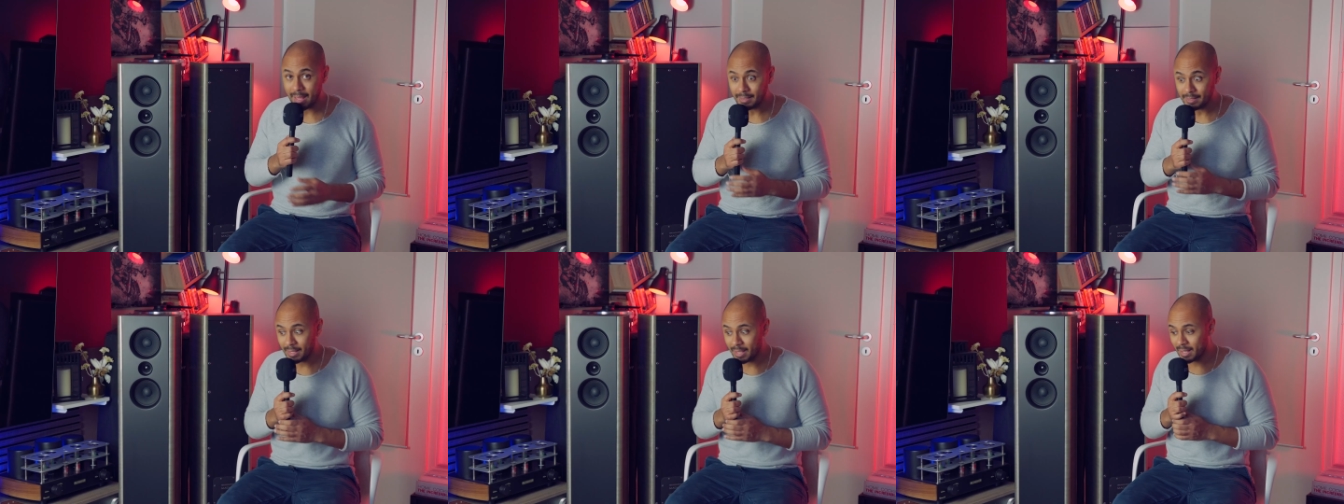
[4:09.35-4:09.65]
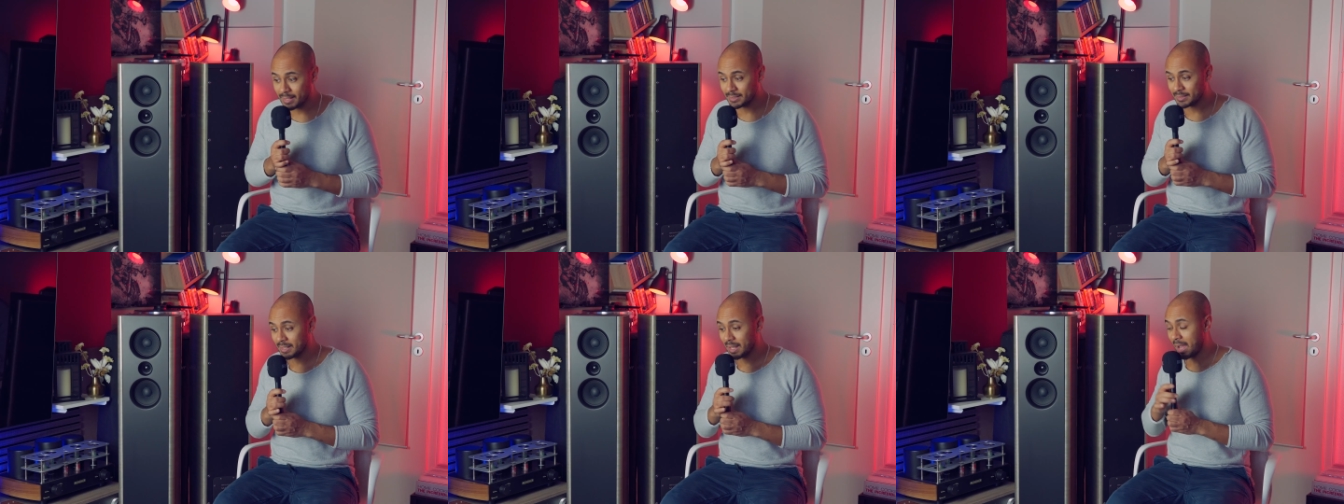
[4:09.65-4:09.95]
and
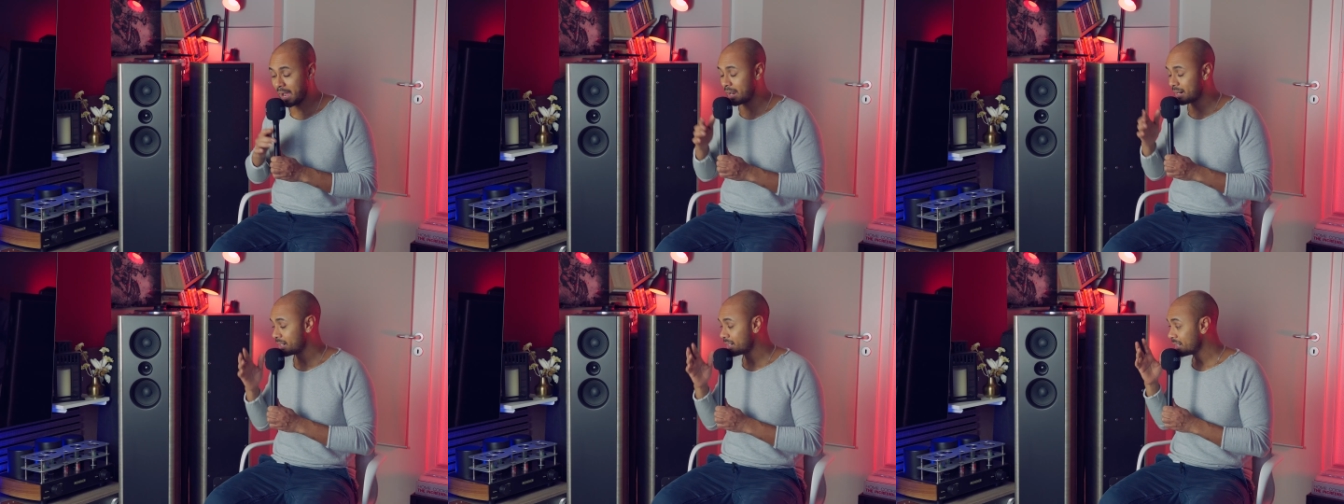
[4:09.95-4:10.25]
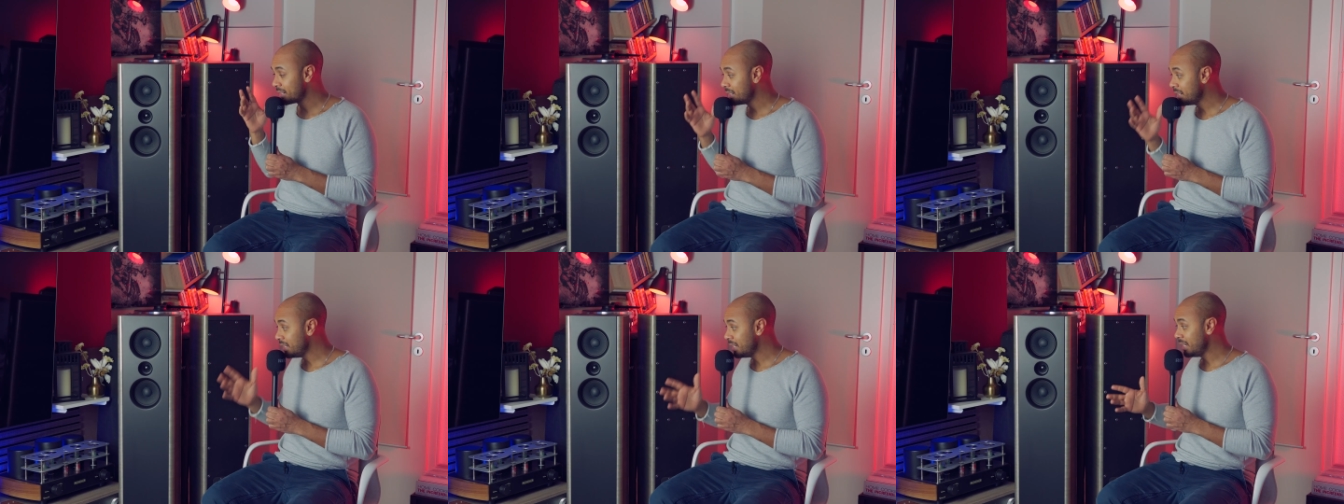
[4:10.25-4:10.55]
yes, are
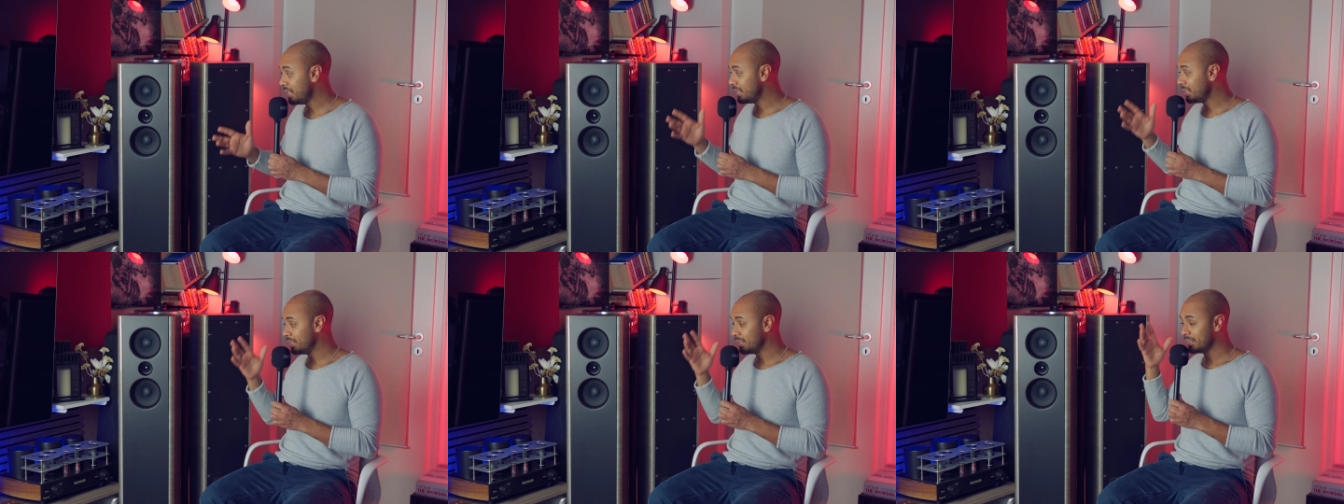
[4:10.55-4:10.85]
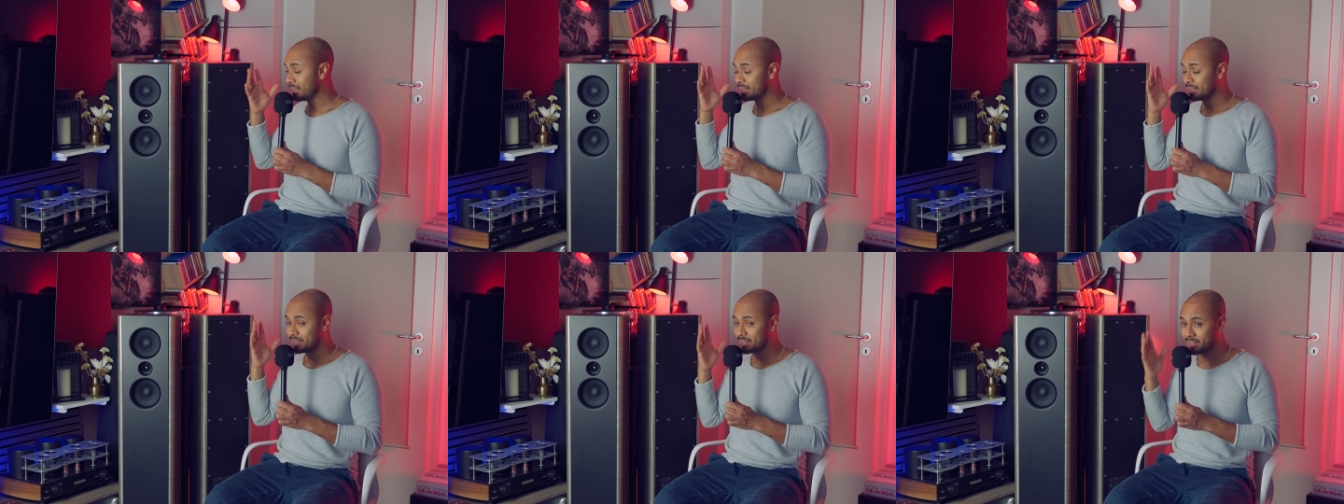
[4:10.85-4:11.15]

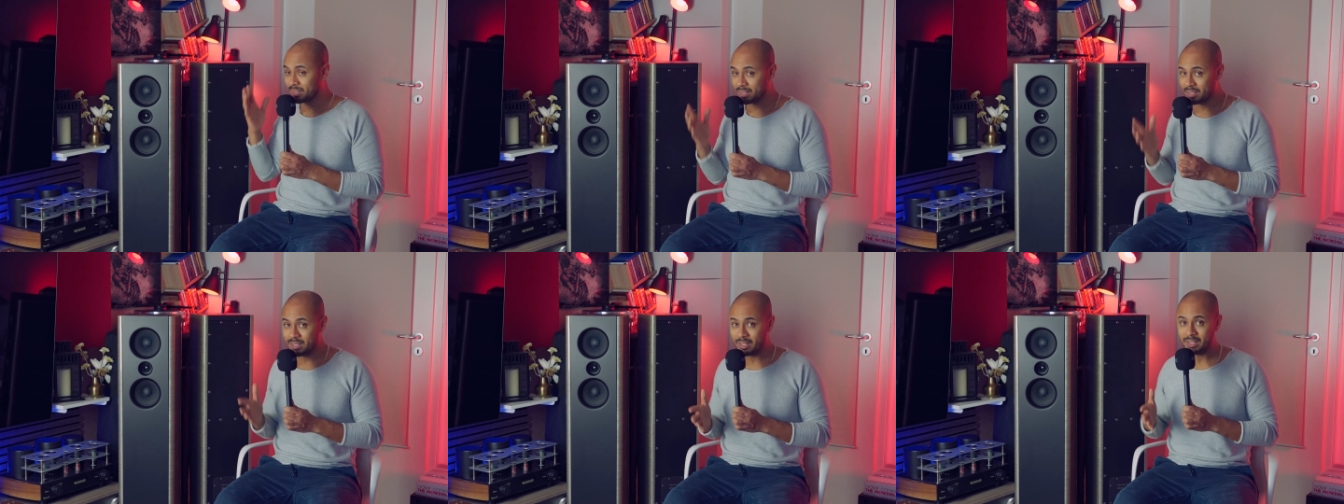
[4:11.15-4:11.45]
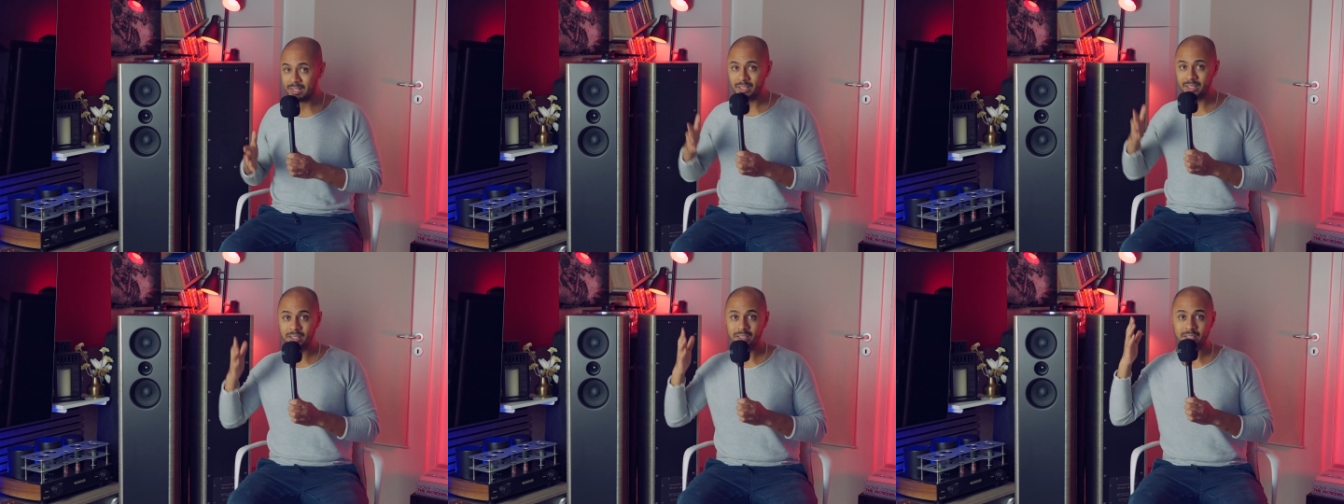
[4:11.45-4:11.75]
really,
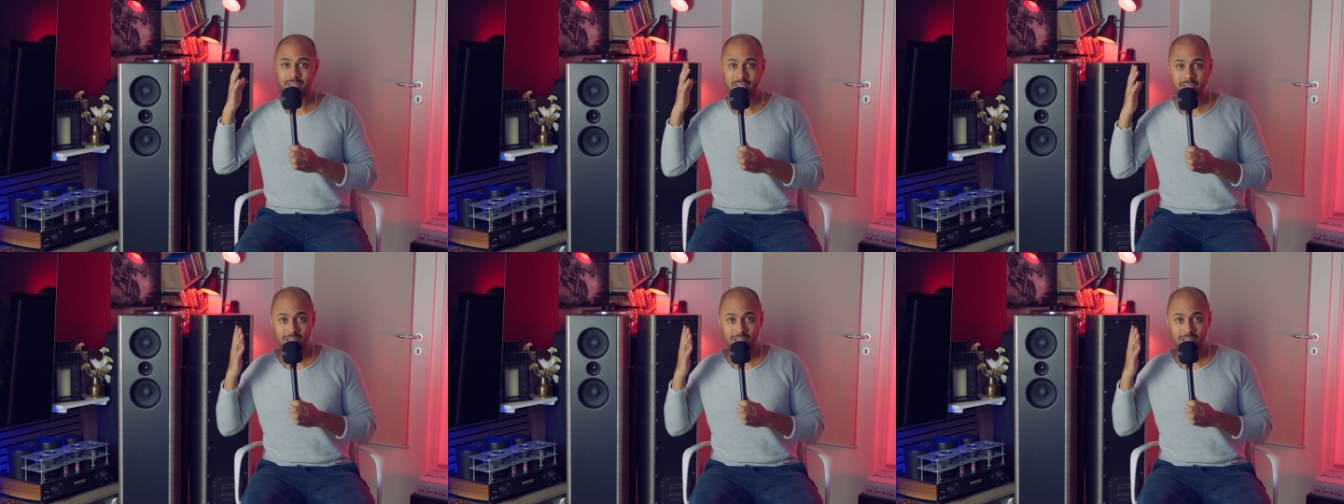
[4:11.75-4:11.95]
really,